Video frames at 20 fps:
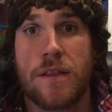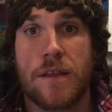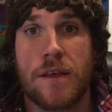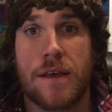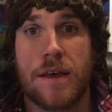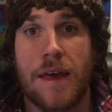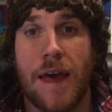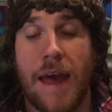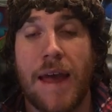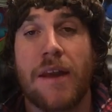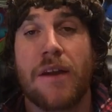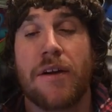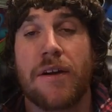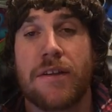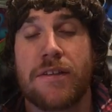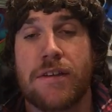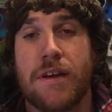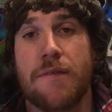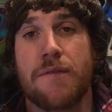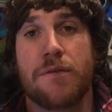The
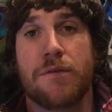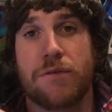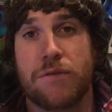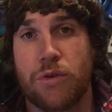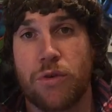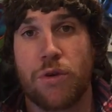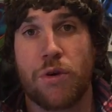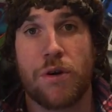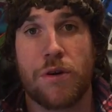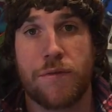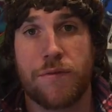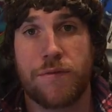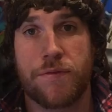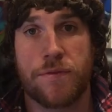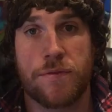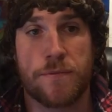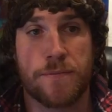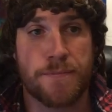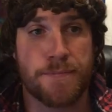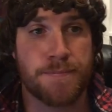K97 took
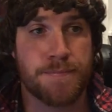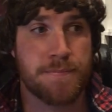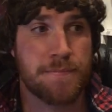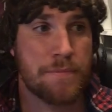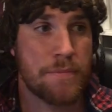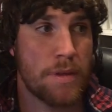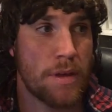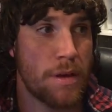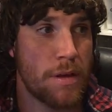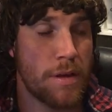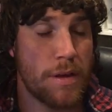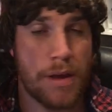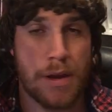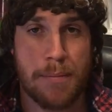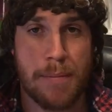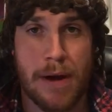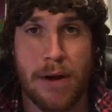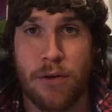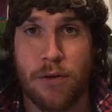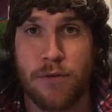off in a
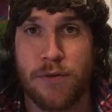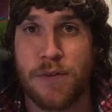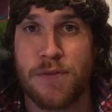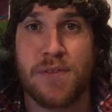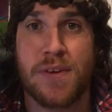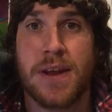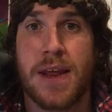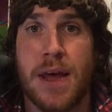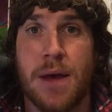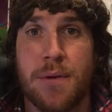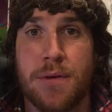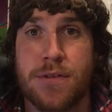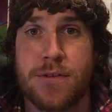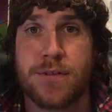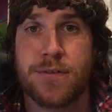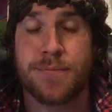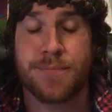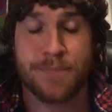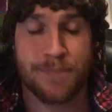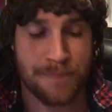matter of 15
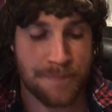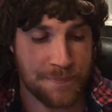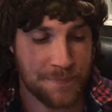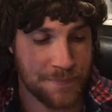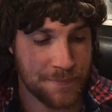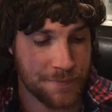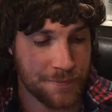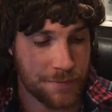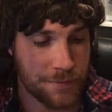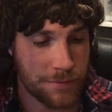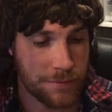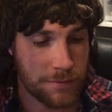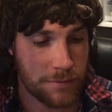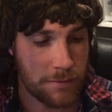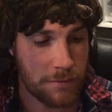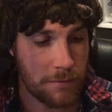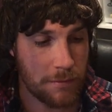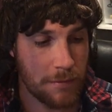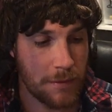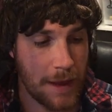hours,
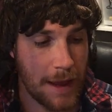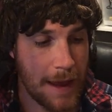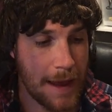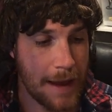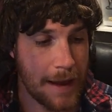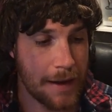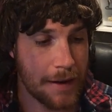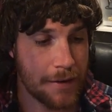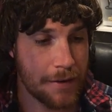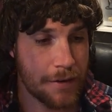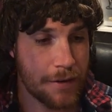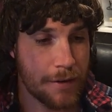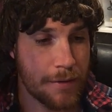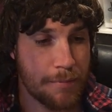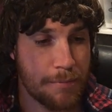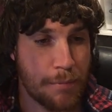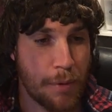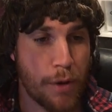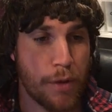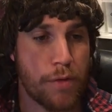and
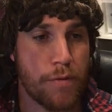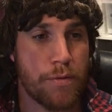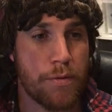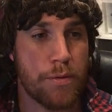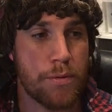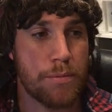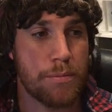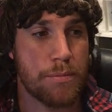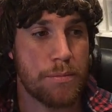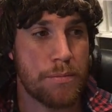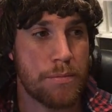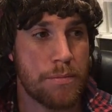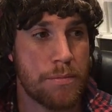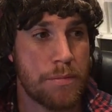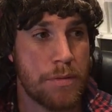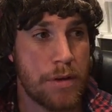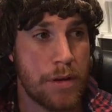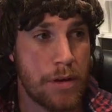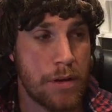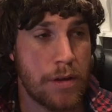both of them
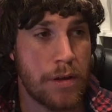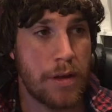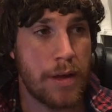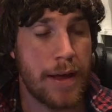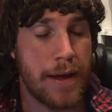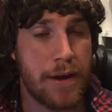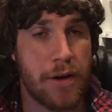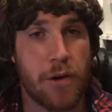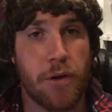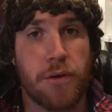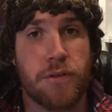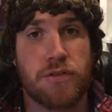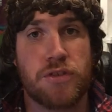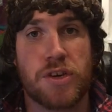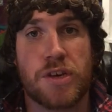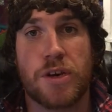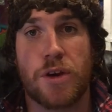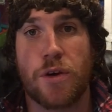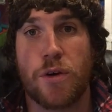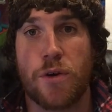had an
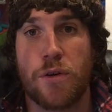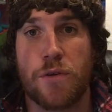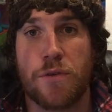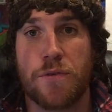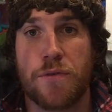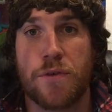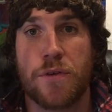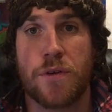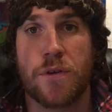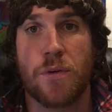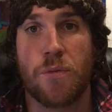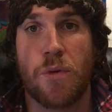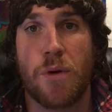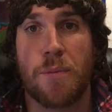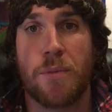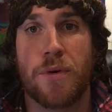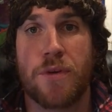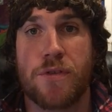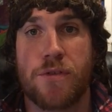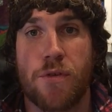OG of
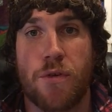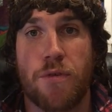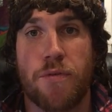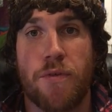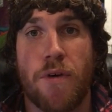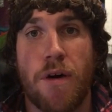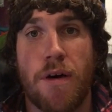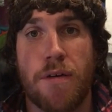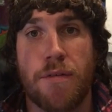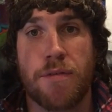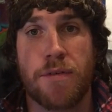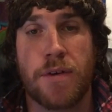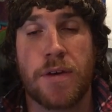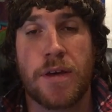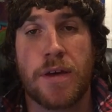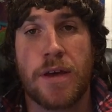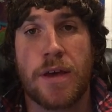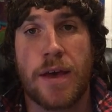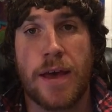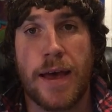1.05
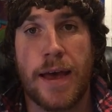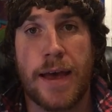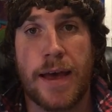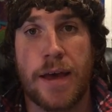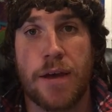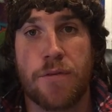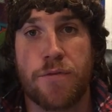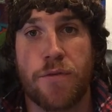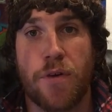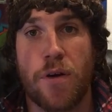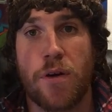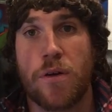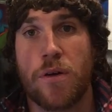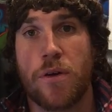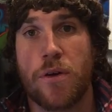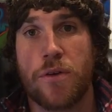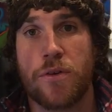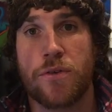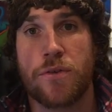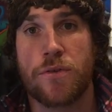and
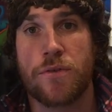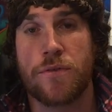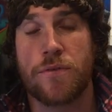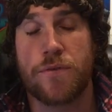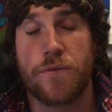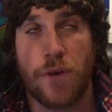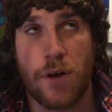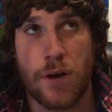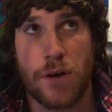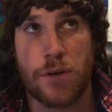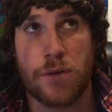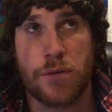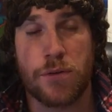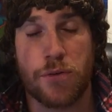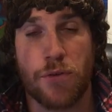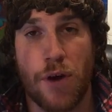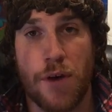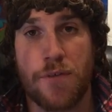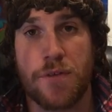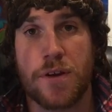final
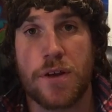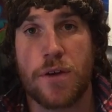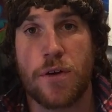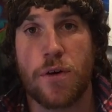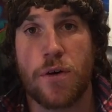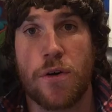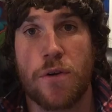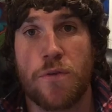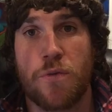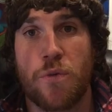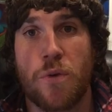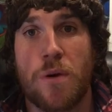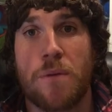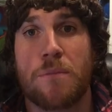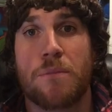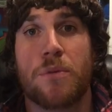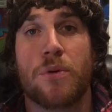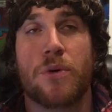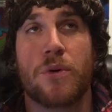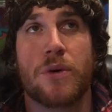gravity of
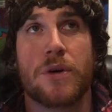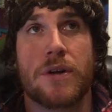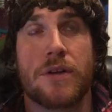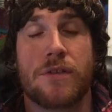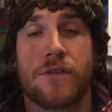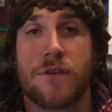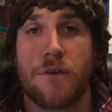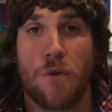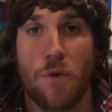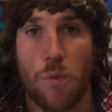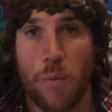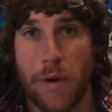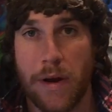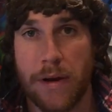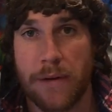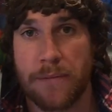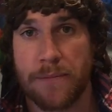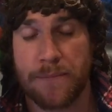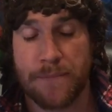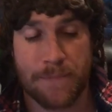
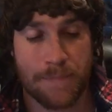1.01.